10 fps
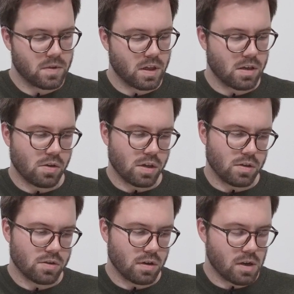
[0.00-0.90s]
And you can
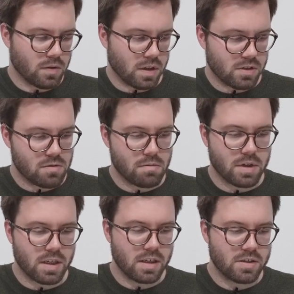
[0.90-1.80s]
also load these
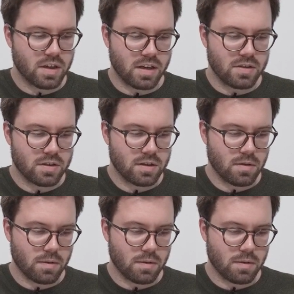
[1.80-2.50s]
3D scenes,